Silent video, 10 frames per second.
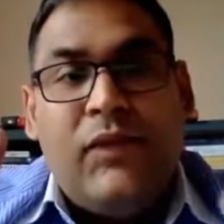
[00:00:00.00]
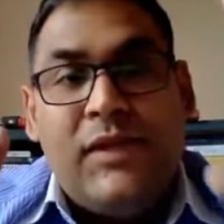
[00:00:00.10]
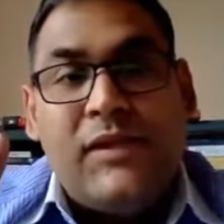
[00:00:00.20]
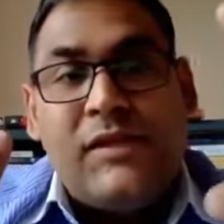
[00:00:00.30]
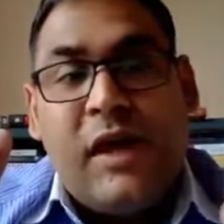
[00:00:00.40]

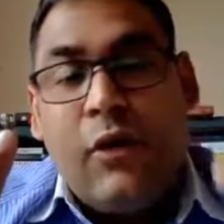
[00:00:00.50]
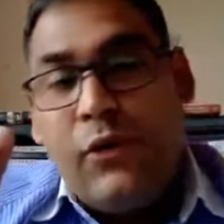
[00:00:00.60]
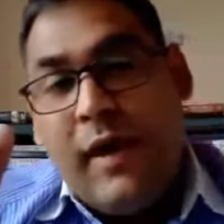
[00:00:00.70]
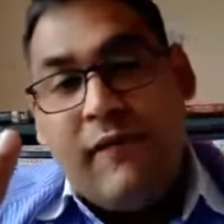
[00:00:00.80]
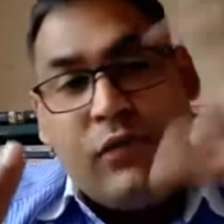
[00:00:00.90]
This is how
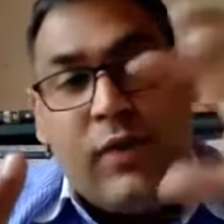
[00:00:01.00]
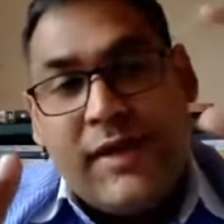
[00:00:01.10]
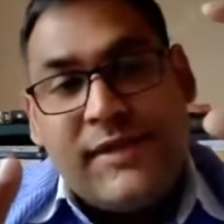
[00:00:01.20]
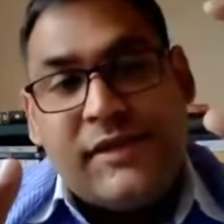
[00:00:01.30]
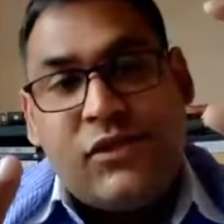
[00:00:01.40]
you have to
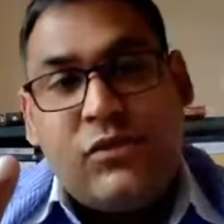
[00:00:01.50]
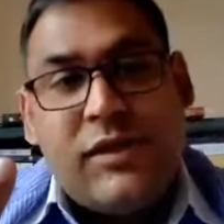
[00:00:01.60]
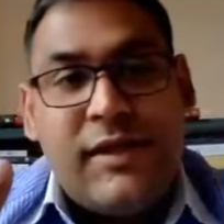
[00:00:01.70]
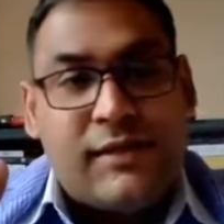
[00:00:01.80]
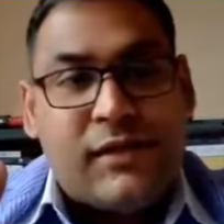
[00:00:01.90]
assess
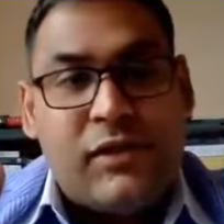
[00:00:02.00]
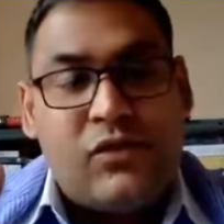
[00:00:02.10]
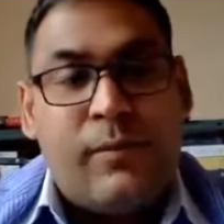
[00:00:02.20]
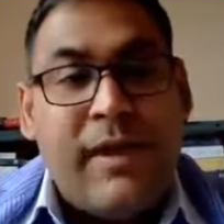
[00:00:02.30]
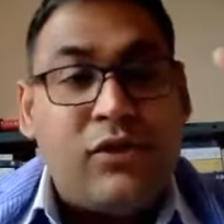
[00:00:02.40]
those risks.
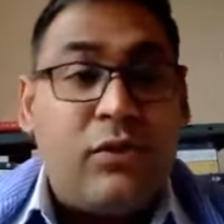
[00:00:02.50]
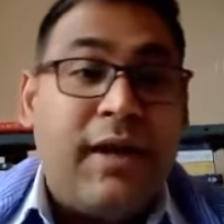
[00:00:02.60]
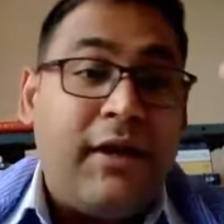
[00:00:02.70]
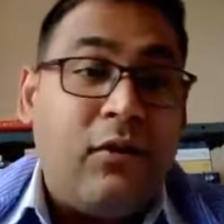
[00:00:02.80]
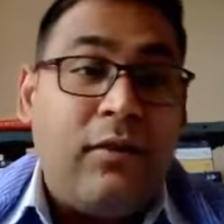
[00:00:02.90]
So make sure
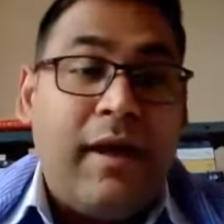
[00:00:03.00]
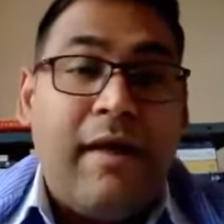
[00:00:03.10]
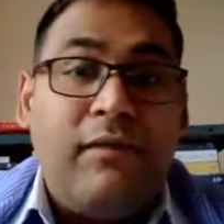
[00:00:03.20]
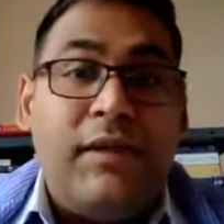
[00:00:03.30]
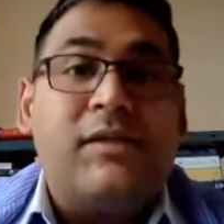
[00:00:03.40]
that you
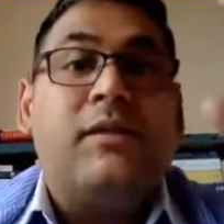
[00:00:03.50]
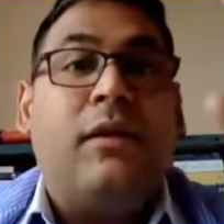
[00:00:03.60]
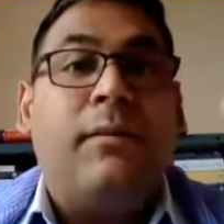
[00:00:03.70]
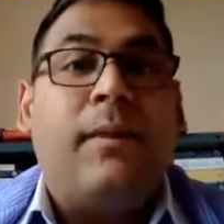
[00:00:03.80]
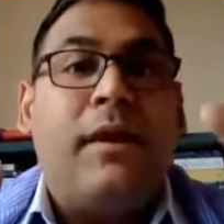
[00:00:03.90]
have this
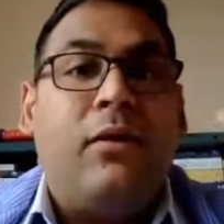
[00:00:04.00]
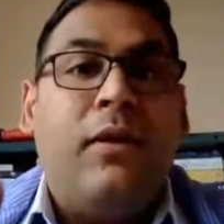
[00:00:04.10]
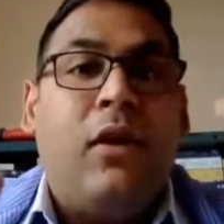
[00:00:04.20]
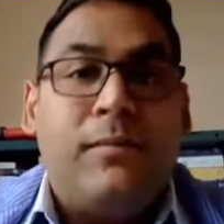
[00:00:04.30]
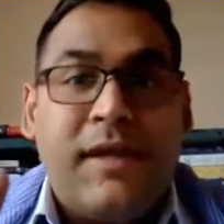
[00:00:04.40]

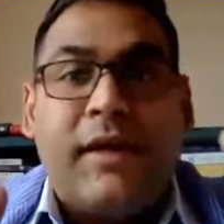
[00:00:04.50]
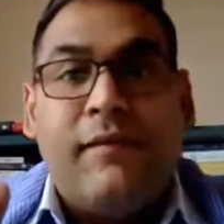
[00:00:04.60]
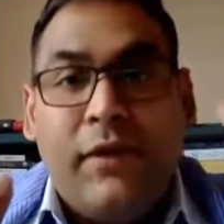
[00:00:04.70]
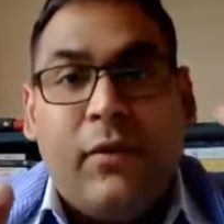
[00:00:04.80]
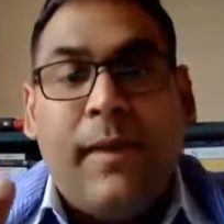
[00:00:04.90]
particular
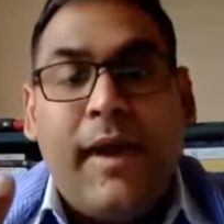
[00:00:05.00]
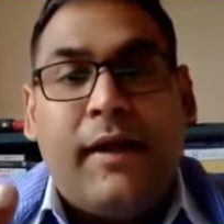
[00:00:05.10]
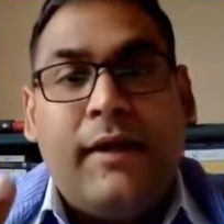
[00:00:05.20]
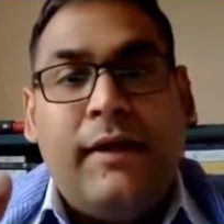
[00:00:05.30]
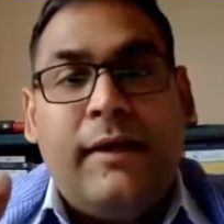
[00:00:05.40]
objective in your mind.